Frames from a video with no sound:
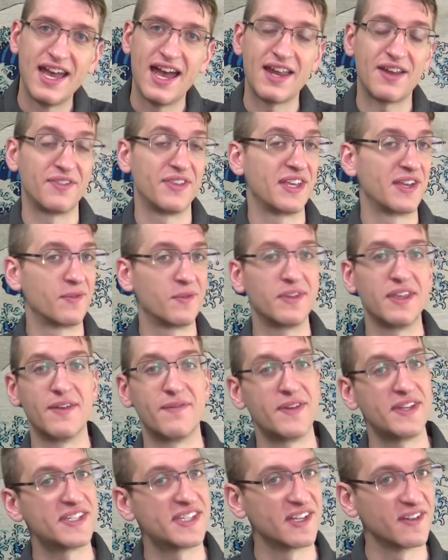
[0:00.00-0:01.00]
I don't think it really
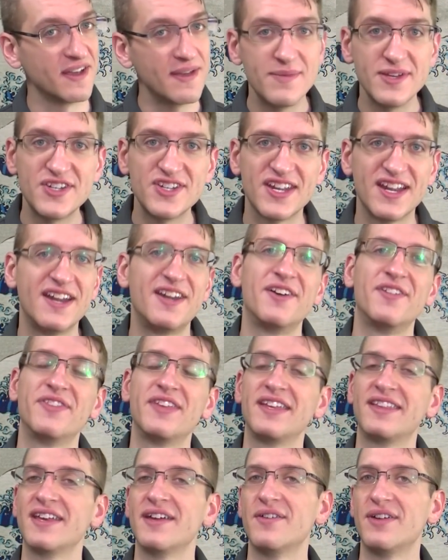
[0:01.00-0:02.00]
fits their image, and I don't
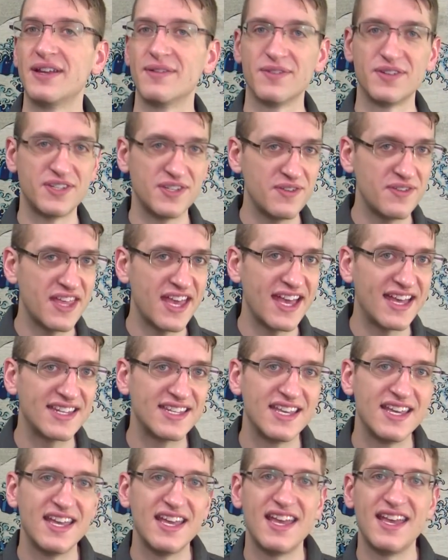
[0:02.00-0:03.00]
think they would ever do
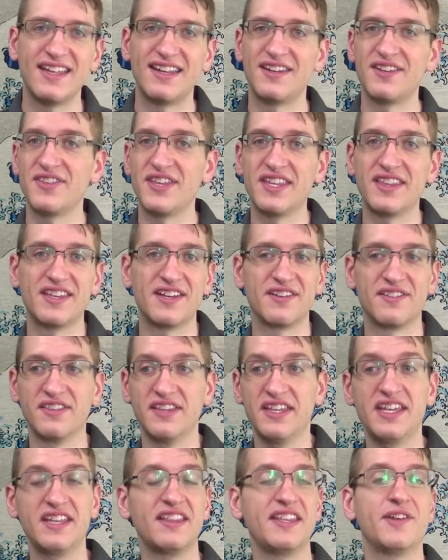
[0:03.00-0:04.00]
that. And I don't think they're
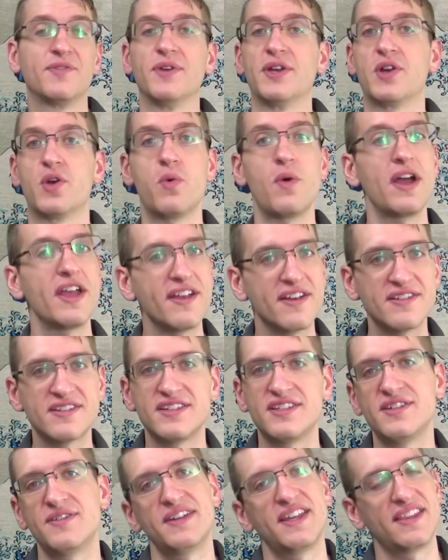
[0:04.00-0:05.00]
legally required
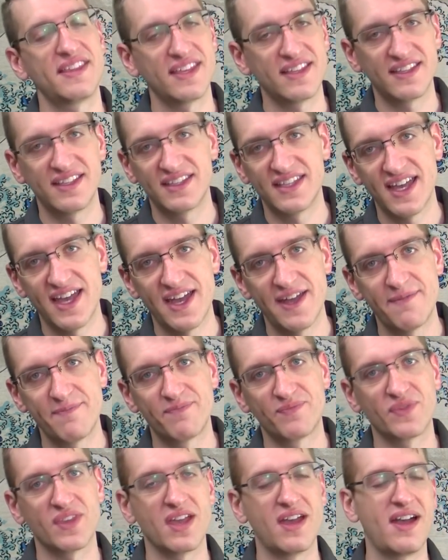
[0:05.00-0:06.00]
to do anything like that.
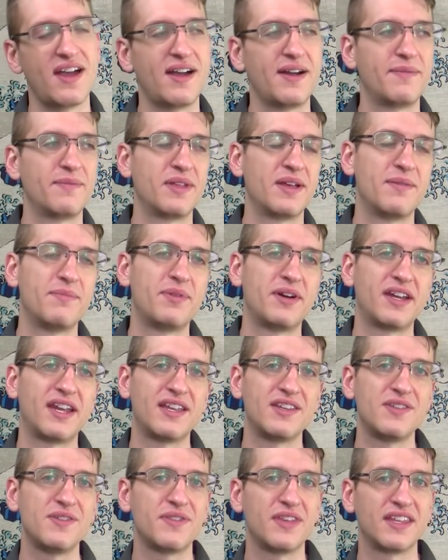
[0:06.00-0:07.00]
Um, but
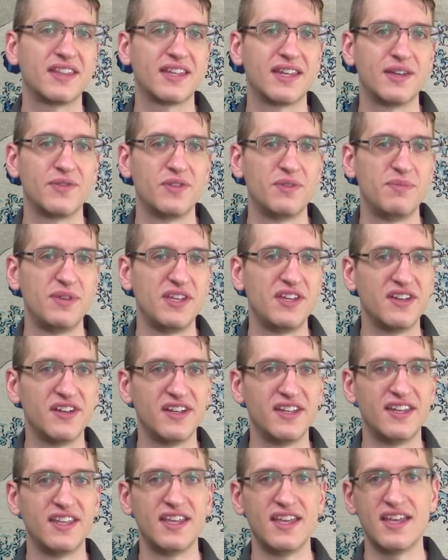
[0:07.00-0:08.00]
I do think that it would be
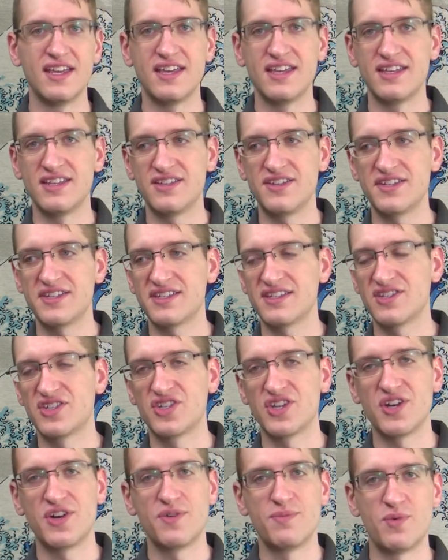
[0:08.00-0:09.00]
good just to
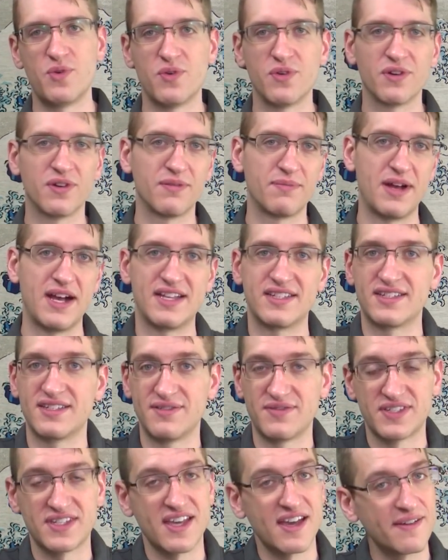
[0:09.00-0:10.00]
show more
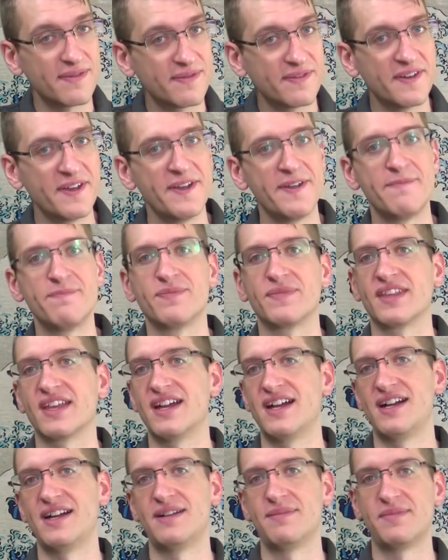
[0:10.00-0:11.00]
positive stuff.
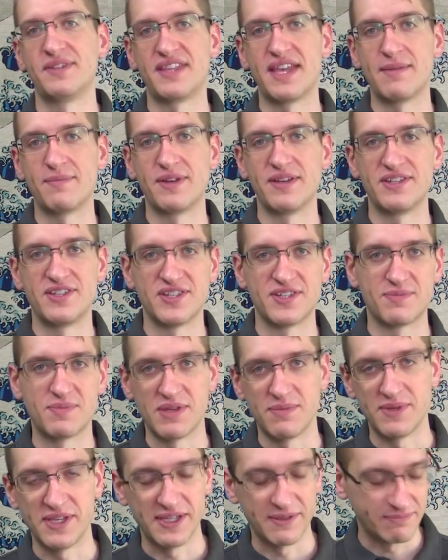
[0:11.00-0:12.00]
Um, but that might just
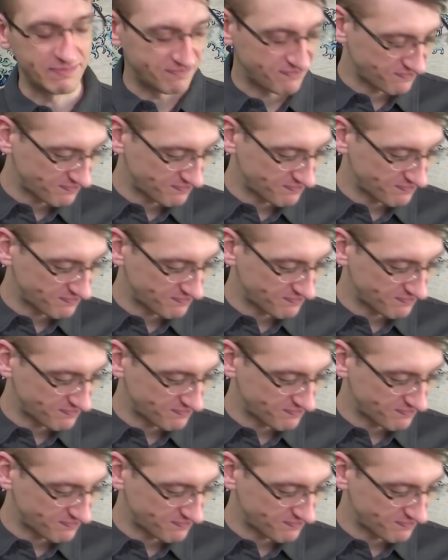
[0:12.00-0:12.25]
be me.